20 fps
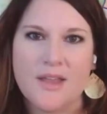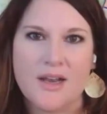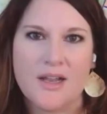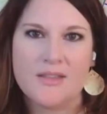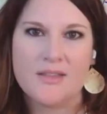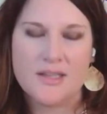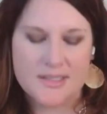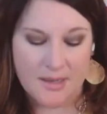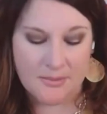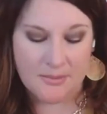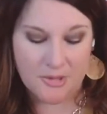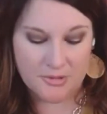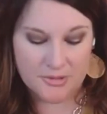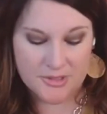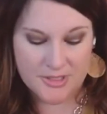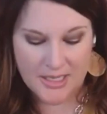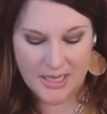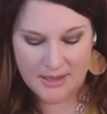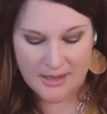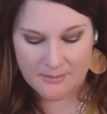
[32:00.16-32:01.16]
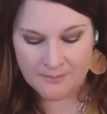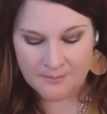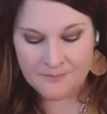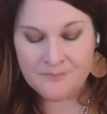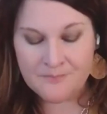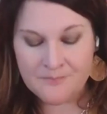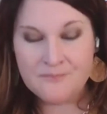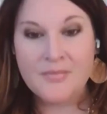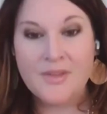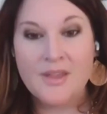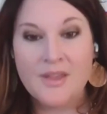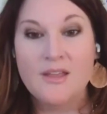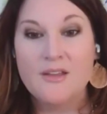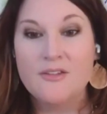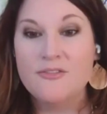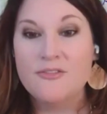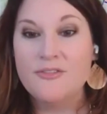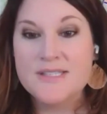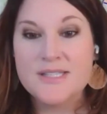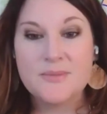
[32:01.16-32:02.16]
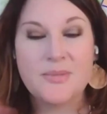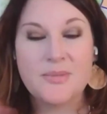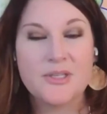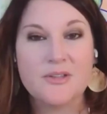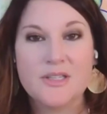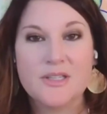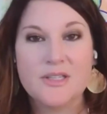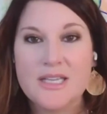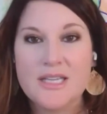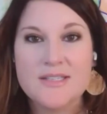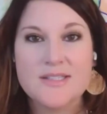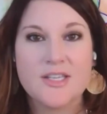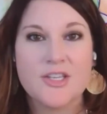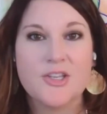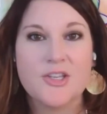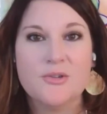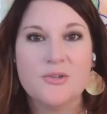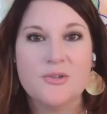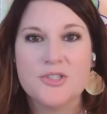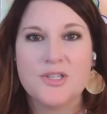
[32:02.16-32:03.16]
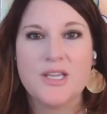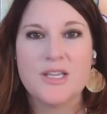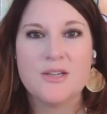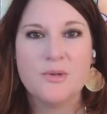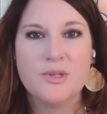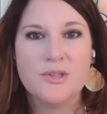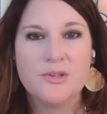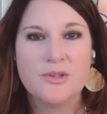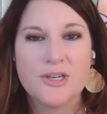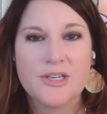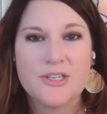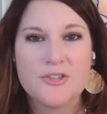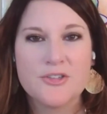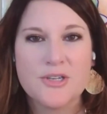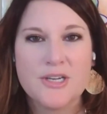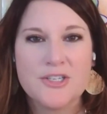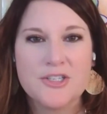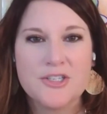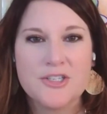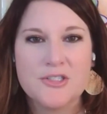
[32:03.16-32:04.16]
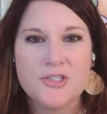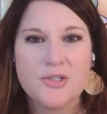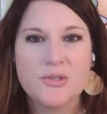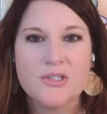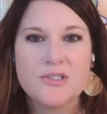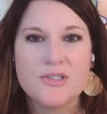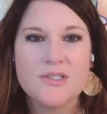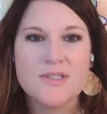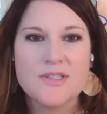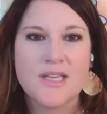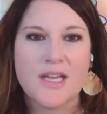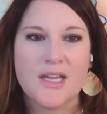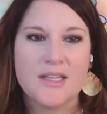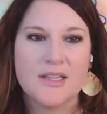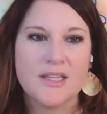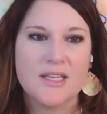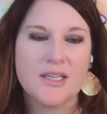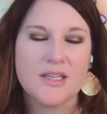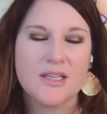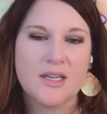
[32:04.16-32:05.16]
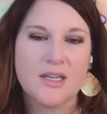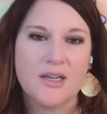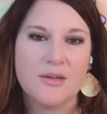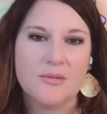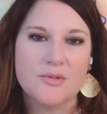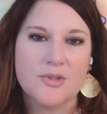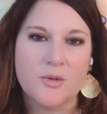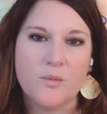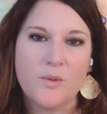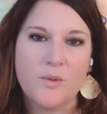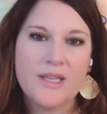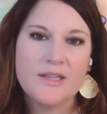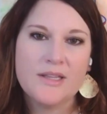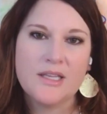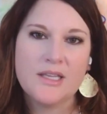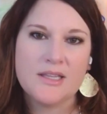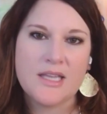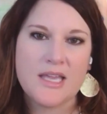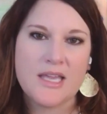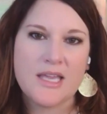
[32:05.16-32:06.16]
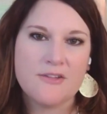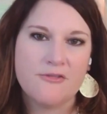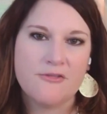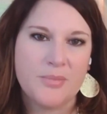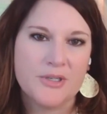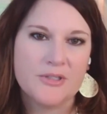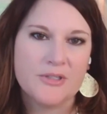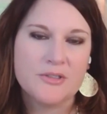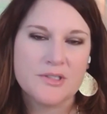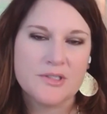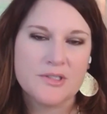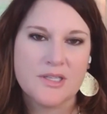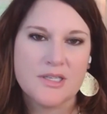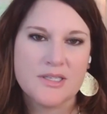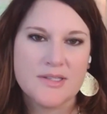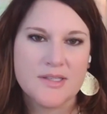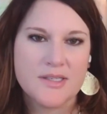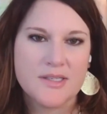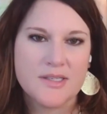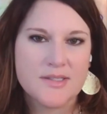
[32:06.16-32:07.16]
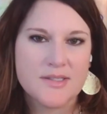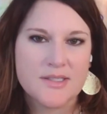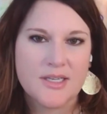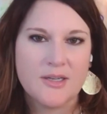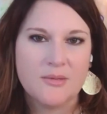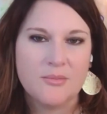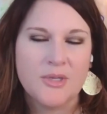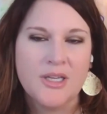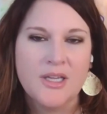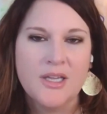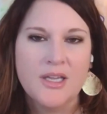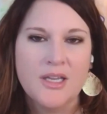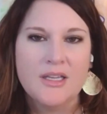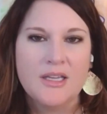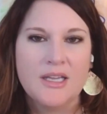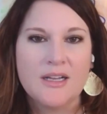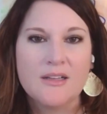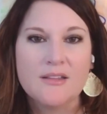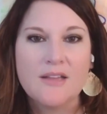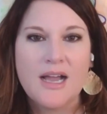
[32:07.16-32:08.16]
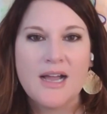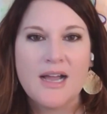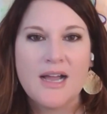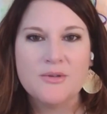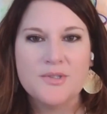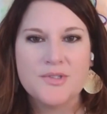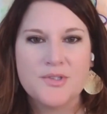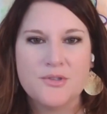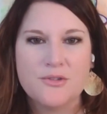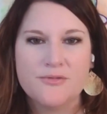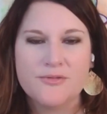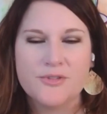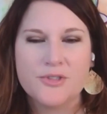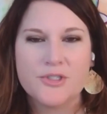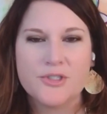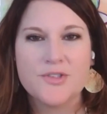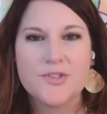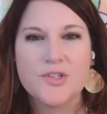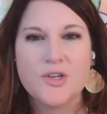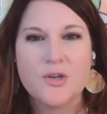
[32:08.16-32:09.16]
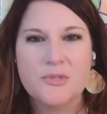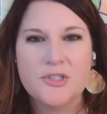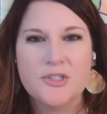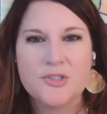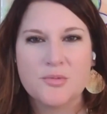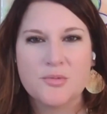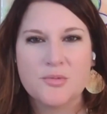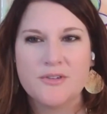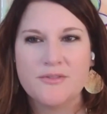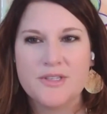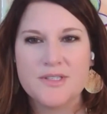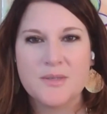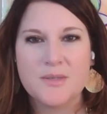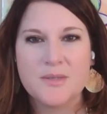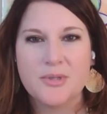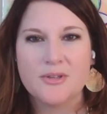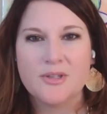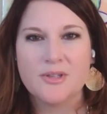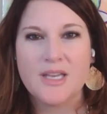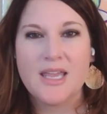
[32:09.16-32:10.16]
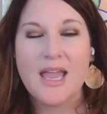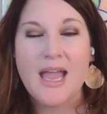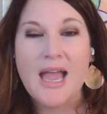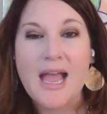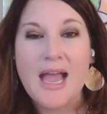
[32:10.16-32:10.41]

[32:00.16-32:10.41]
that on the demo today. Visibility is a huge thing with orchestration tools. I think the way that they've built the system, it allows you for so much more visibility